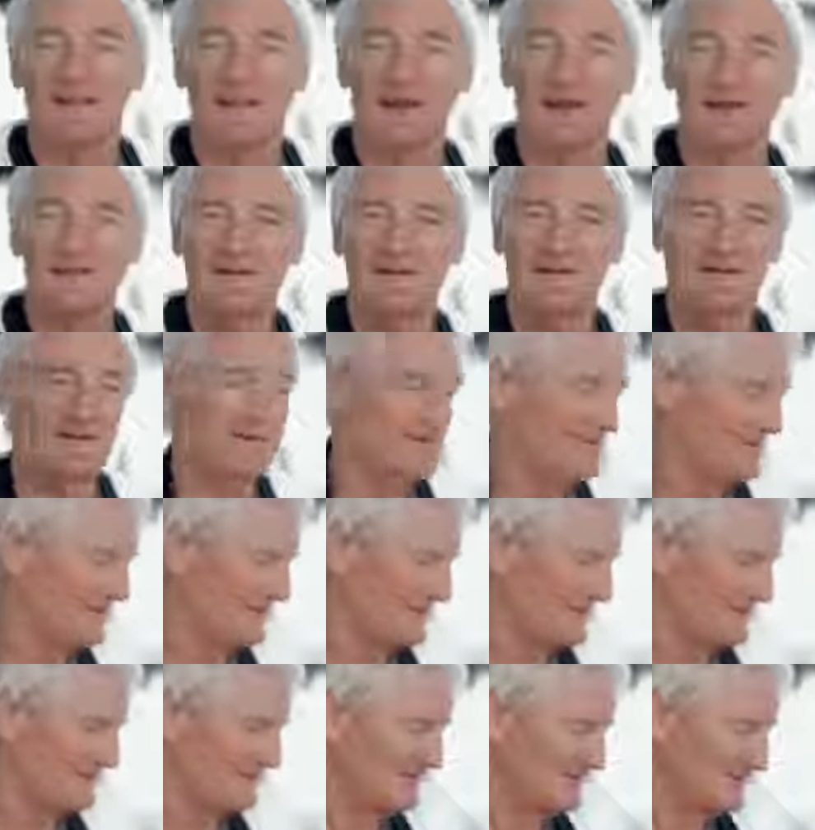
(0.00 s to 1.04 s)
Now,
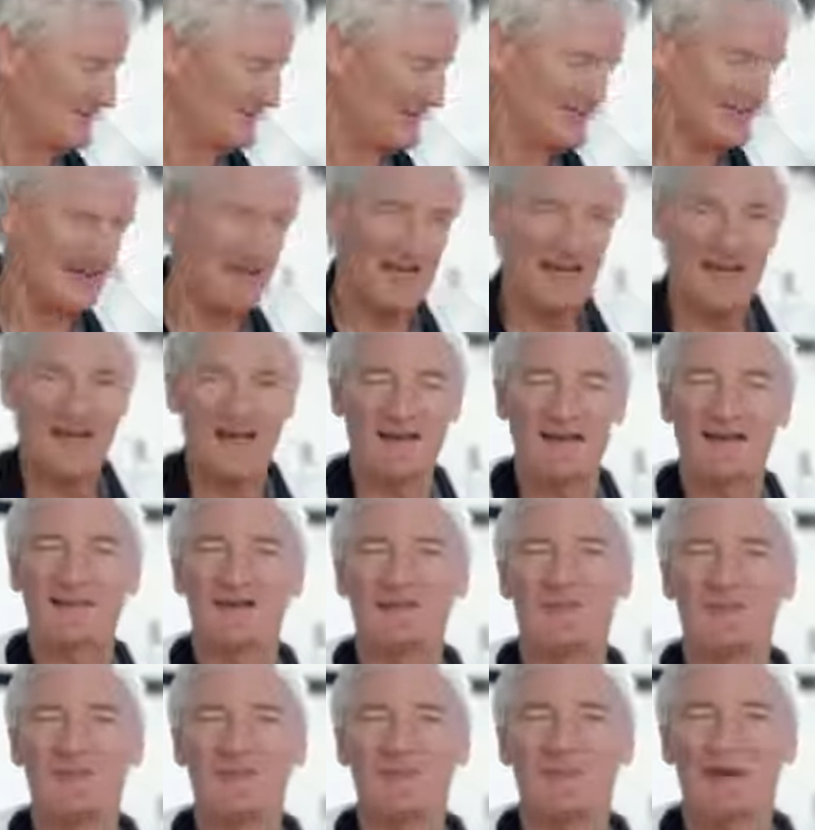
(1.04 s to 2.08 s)
the returning air
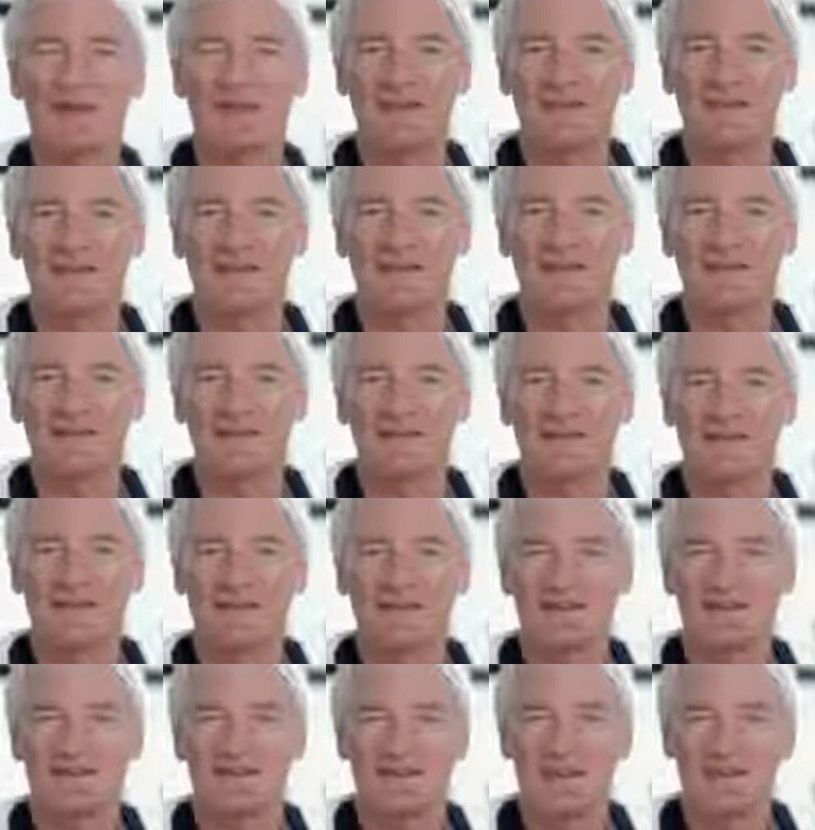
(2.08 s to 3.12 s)
coming back in
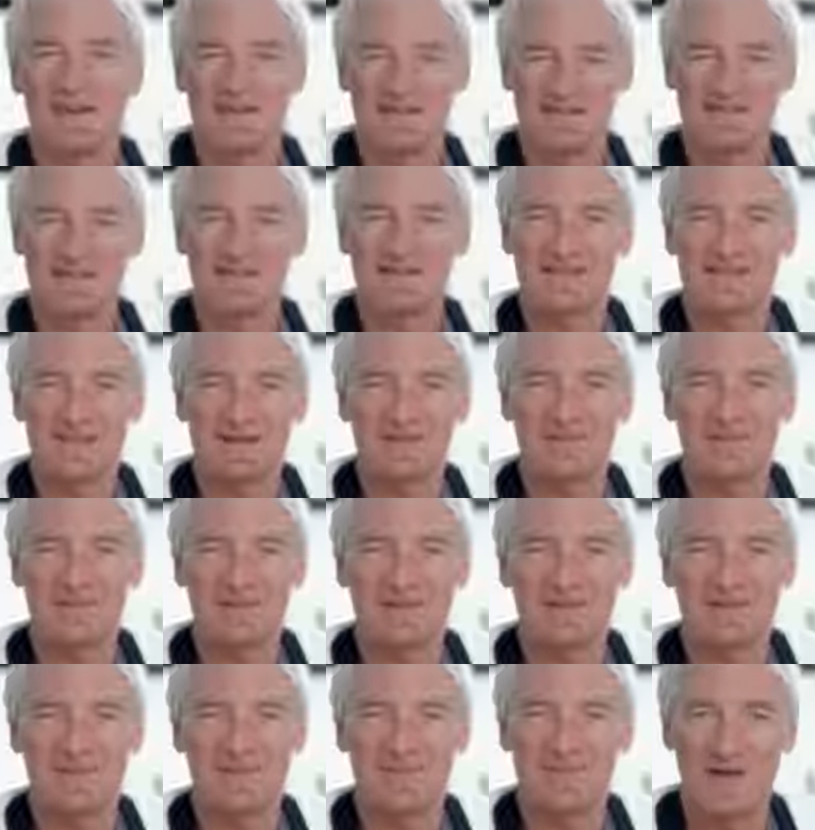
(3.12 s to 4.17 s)
has its
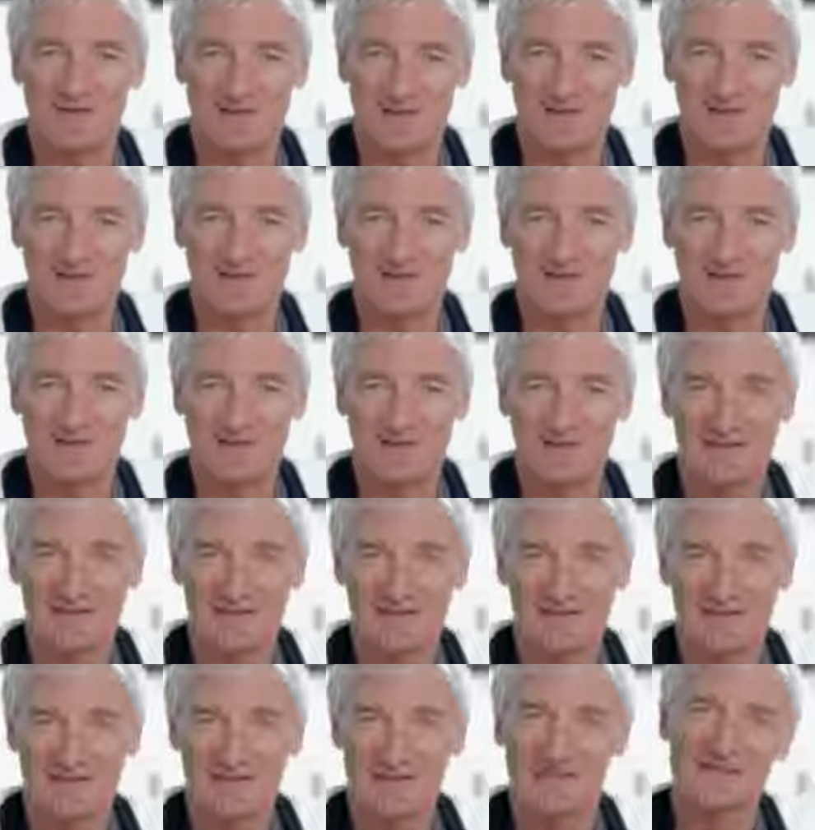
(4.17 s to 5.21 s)
temperature measured.
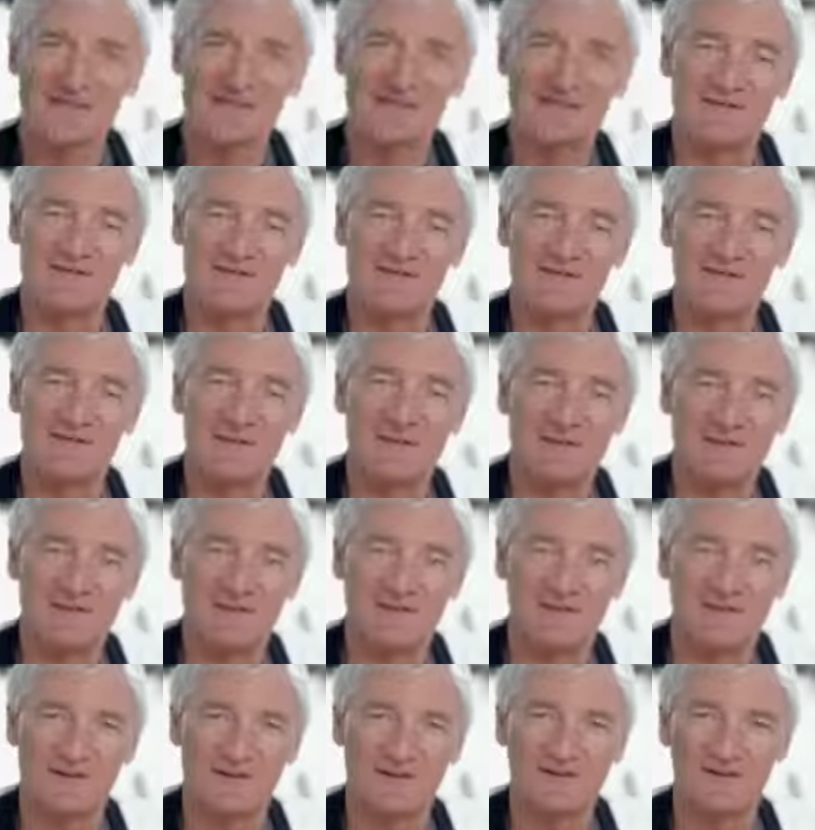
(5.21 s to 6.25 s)
So if it's
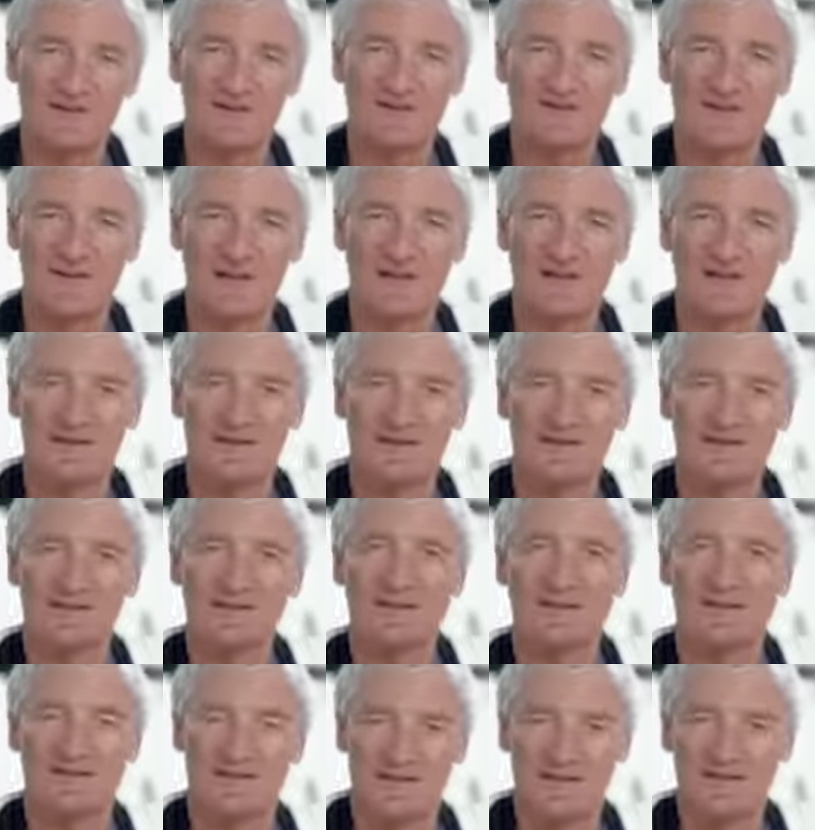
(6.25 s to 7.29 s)
colder than you've dialed,
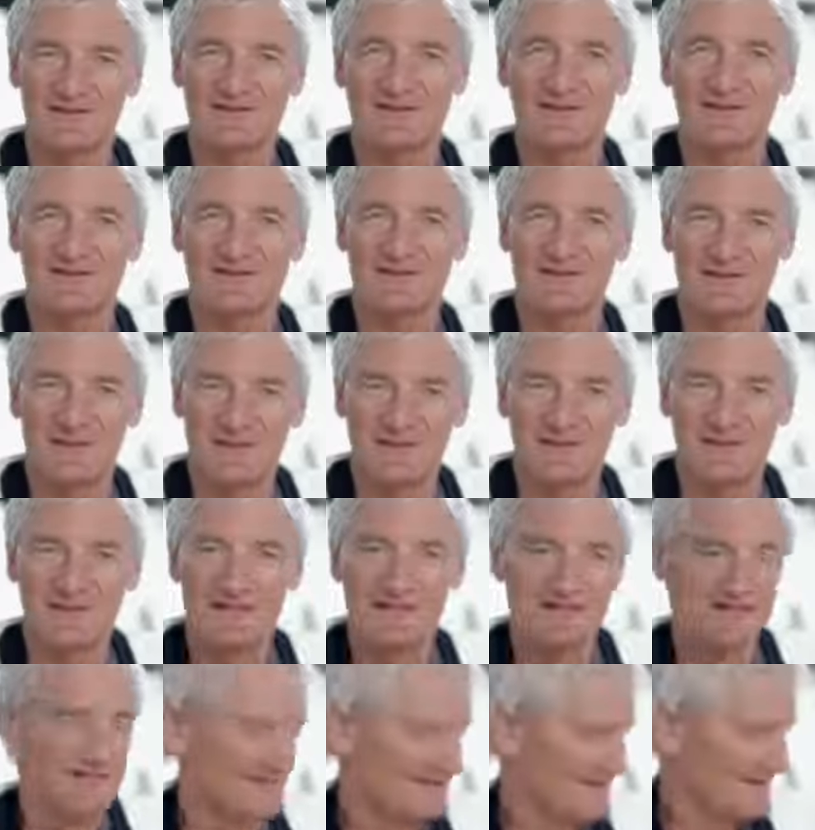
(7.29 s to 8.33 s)
it'll continue to
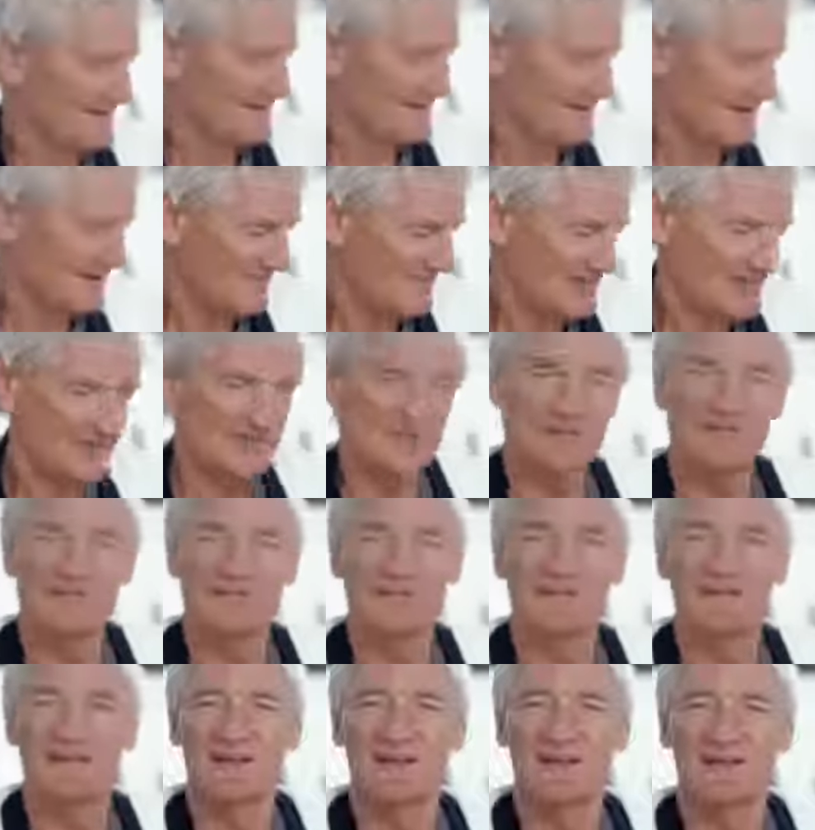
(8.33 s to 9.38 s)
heat. And once the
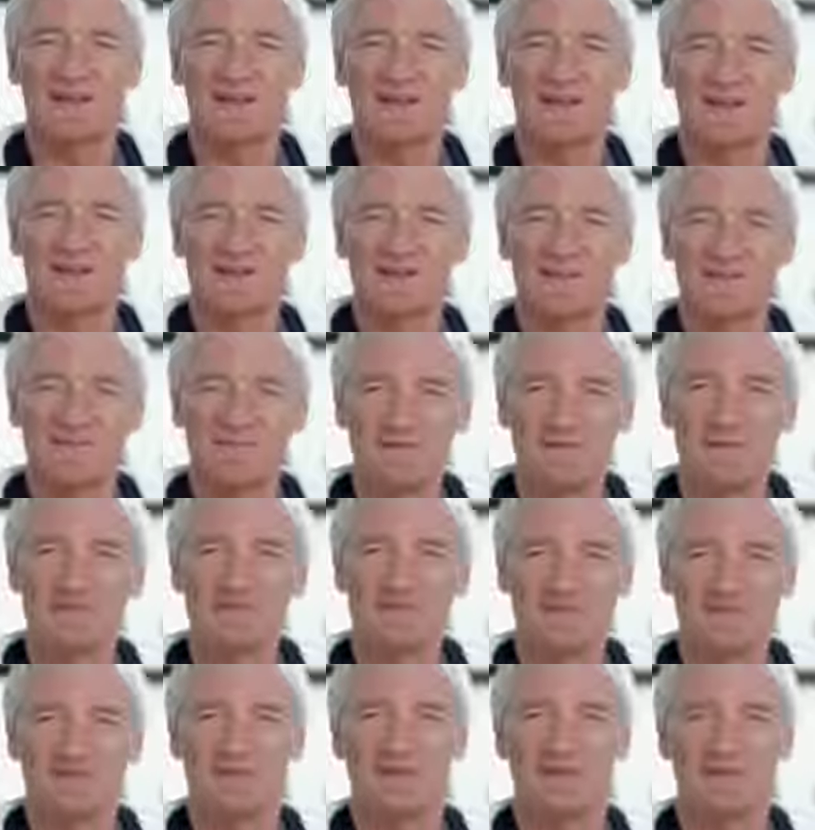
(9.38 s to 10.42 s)
returning air has
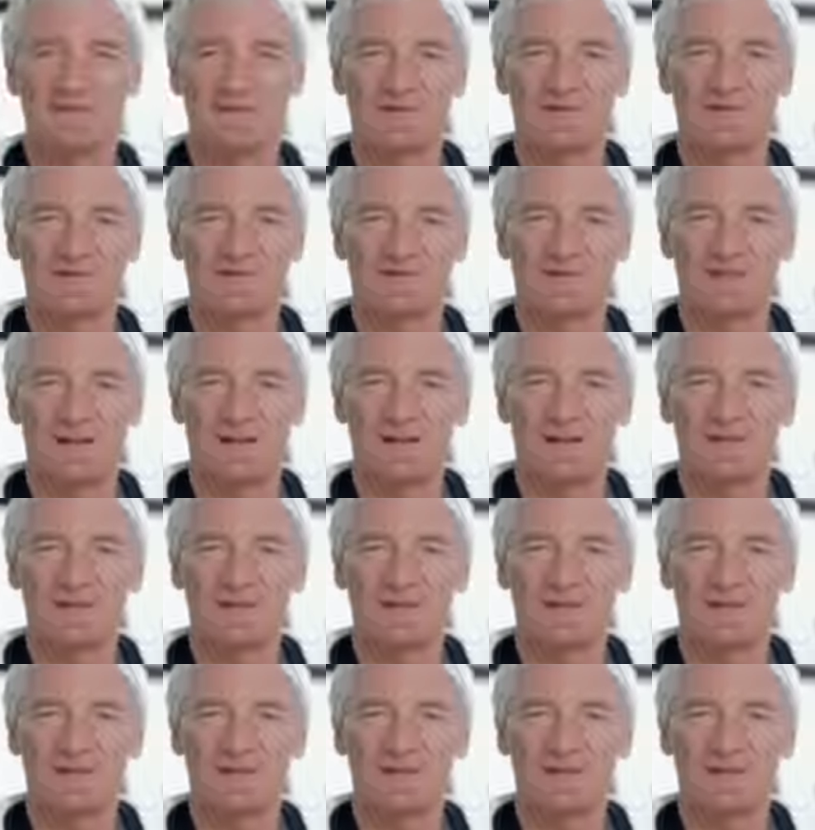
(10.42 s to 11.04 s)
reached the temperature you've